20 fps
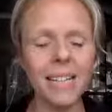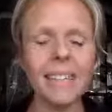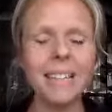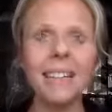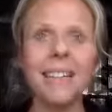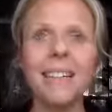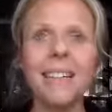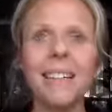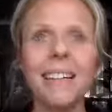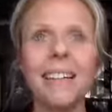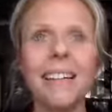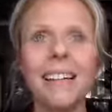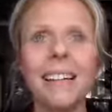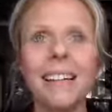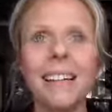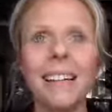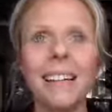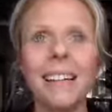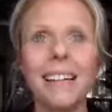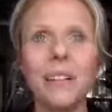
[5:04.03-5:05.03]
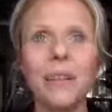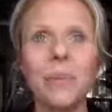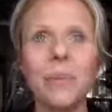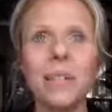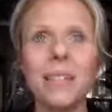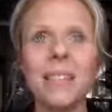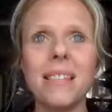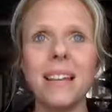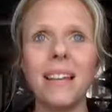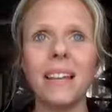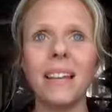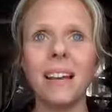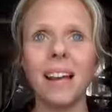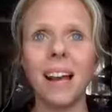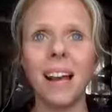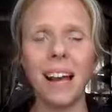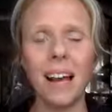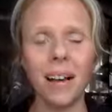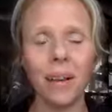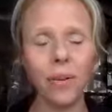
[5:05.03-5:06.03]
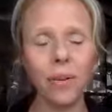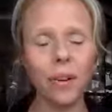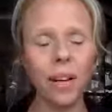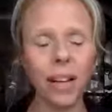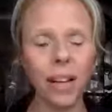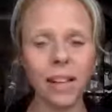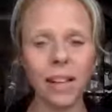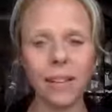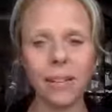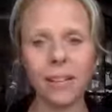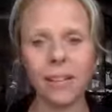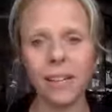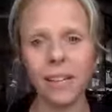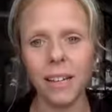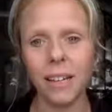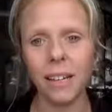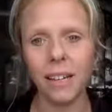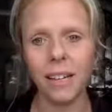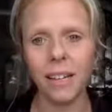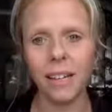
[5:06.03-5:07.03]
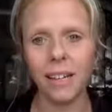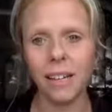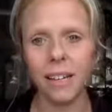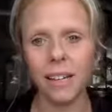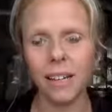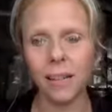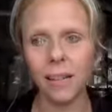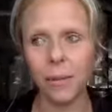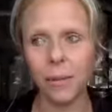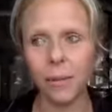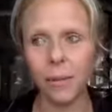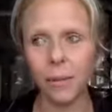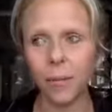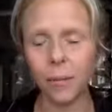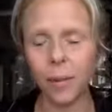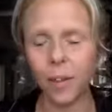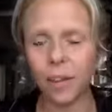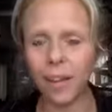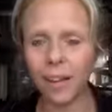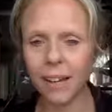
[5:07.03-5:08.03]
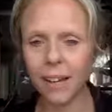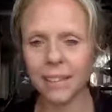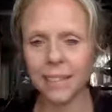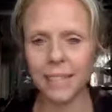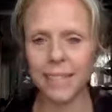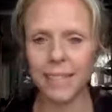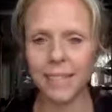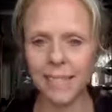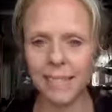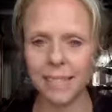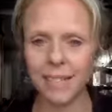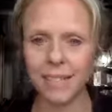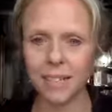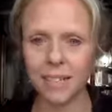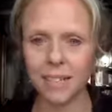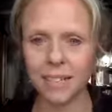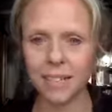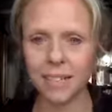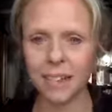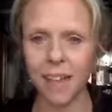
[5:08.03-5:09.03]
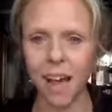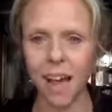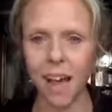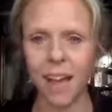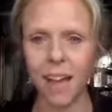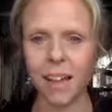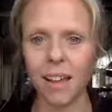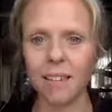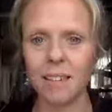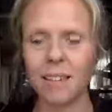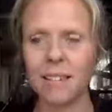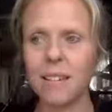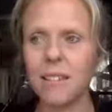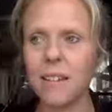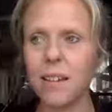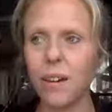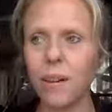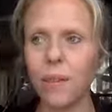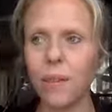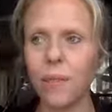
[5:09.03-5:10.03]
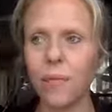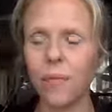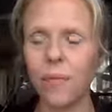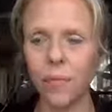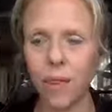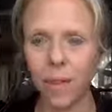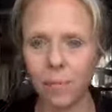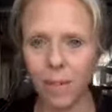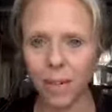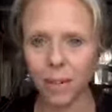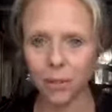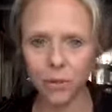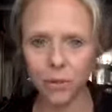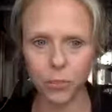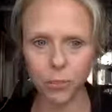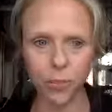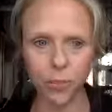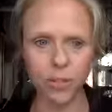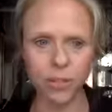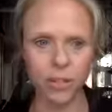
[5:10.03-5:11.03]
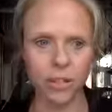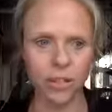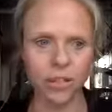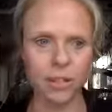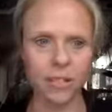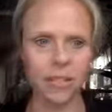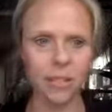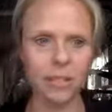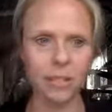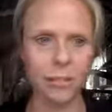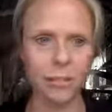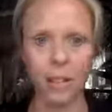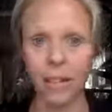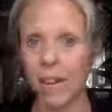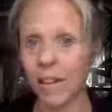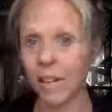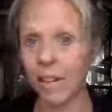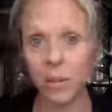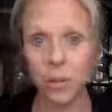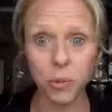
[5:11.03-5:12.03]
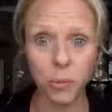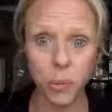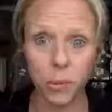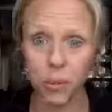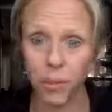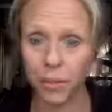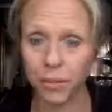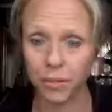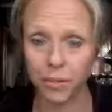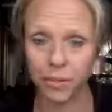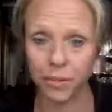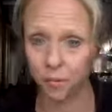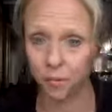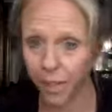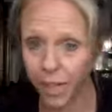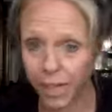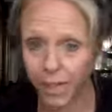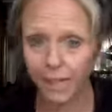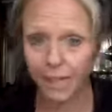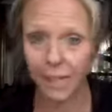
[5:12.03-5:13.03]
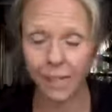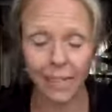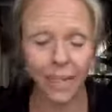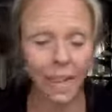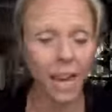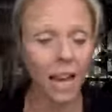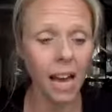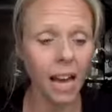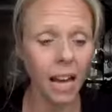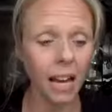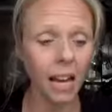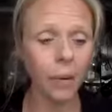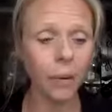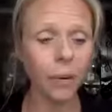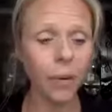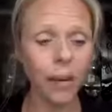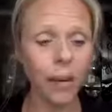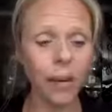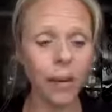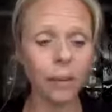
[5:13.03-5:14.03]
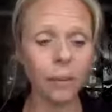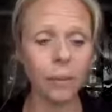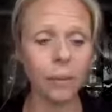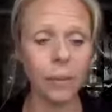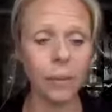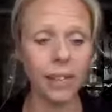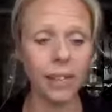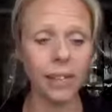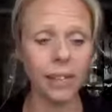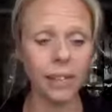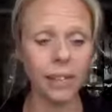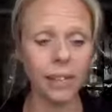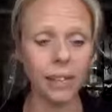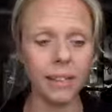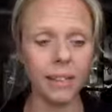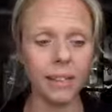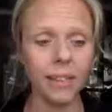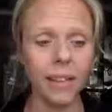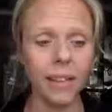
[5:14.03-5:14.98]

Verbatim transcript: it's kind of like I always think, how can we as leaders and female entrepreneurs, well, any entrepreneur really, how can we